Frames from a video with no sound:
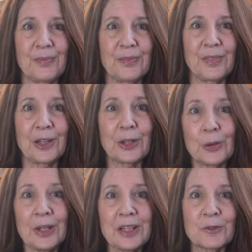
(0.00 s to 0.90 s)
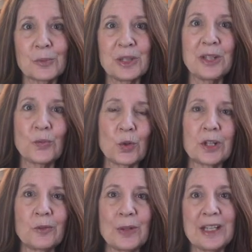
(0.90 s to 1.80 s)
including the forbidden word
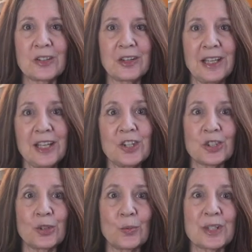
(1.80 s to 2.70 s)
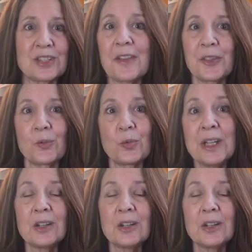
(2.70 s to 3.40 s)
of reincarnation, was not the real